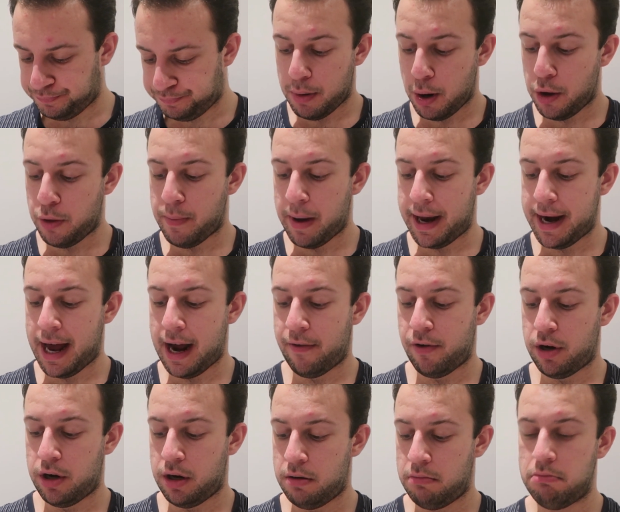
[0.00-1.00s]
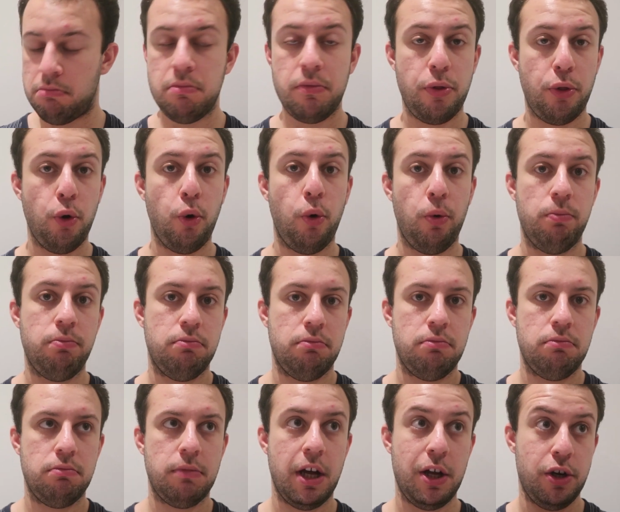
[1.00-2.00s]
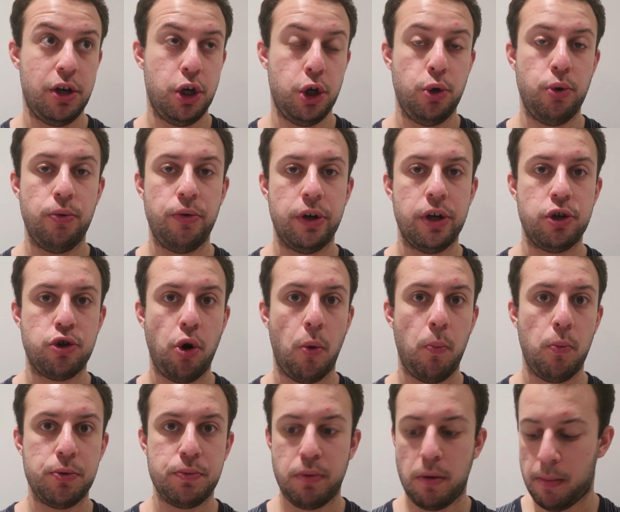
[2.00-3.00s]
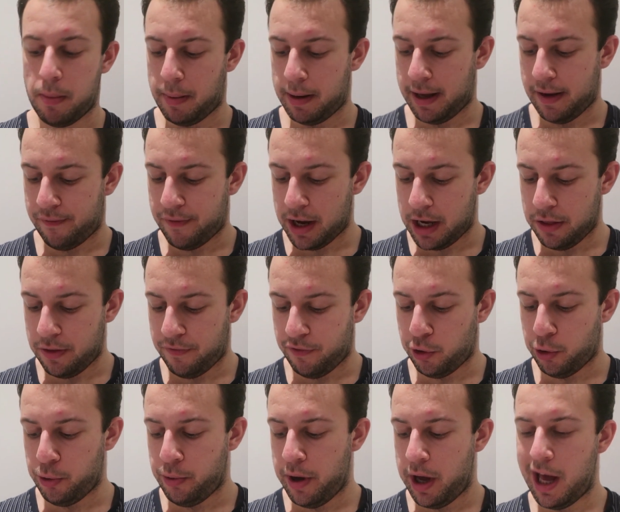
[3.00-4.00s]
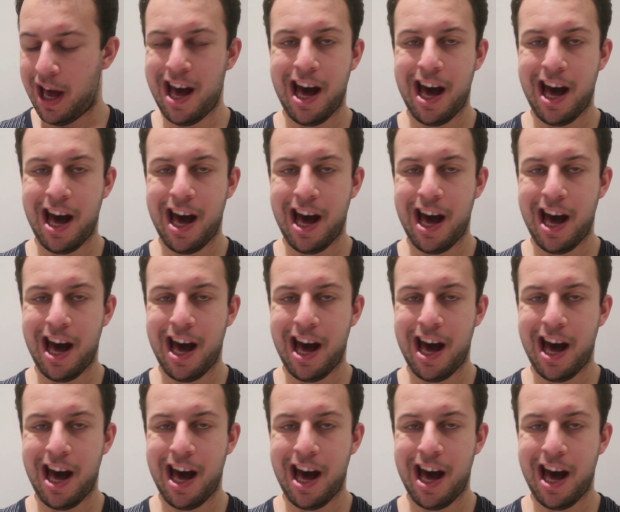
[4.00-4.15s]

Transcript: Both Matt and Aaron thought and knew that John was probably a faithful,